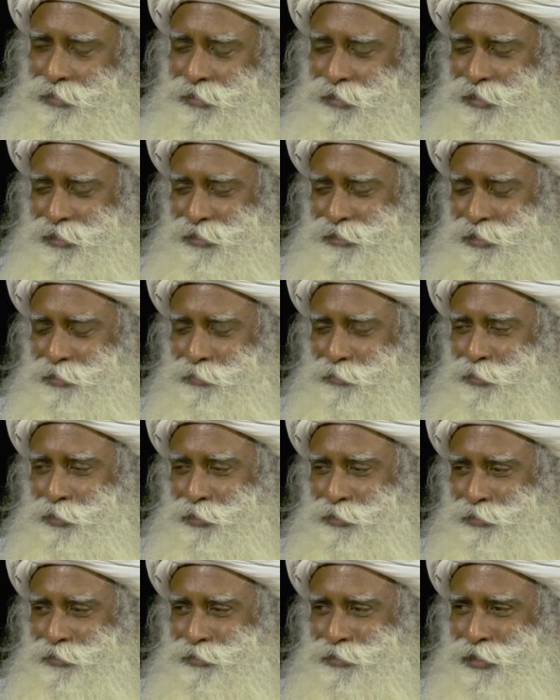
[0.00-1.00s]
Let's see
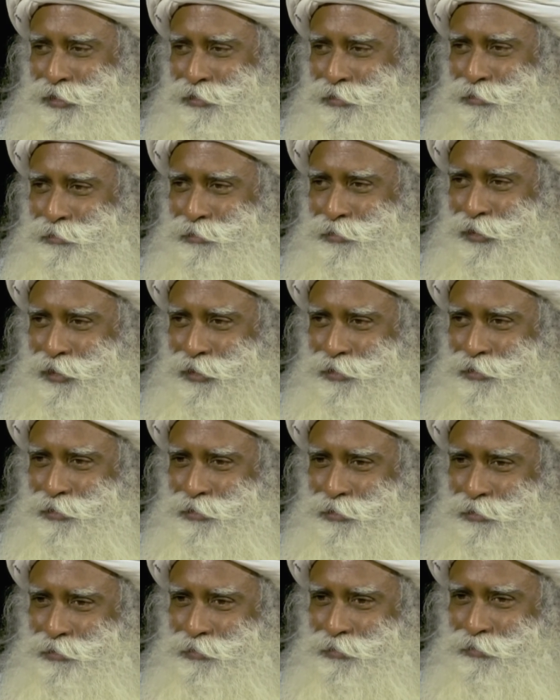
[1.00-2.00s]
what your Sadhguru does
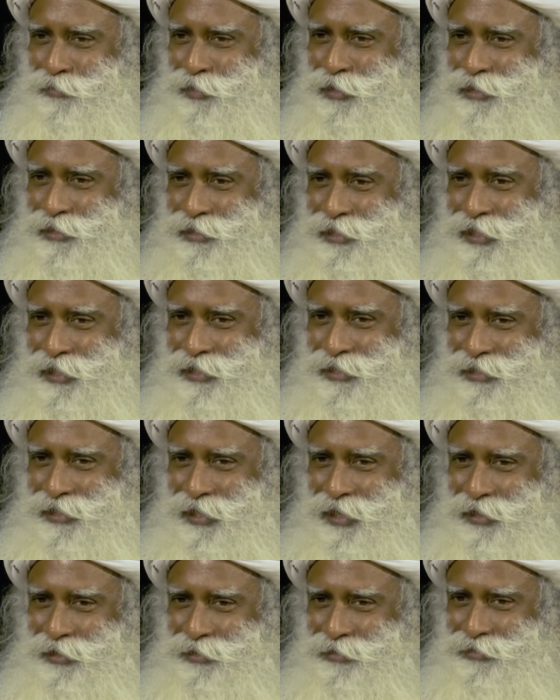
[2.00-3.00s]
to you. Please tear it
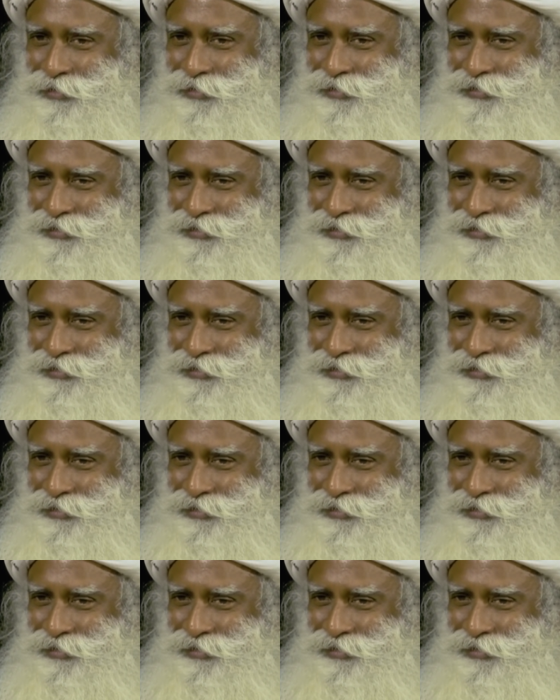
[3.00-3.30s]
down.